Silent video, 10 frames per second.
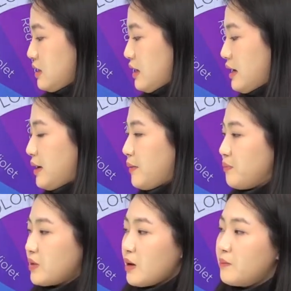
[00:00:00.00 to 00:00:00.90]

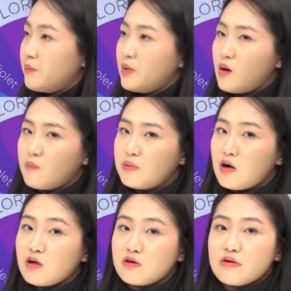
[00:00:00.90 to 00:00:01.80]
But
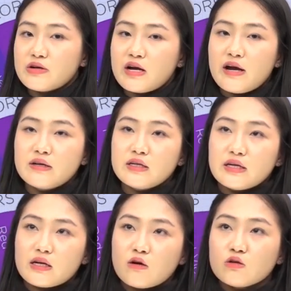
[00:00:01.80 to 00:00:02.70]
on the other hand, it
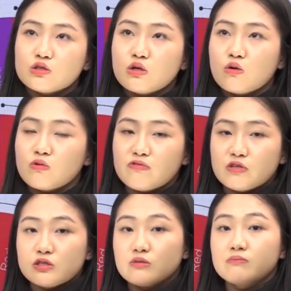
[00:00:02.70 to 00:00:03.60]
can also
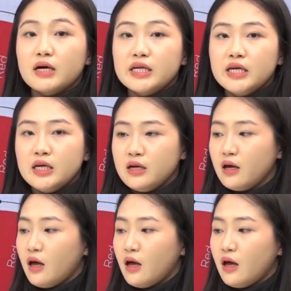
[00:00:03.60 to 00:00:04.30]
refer to money,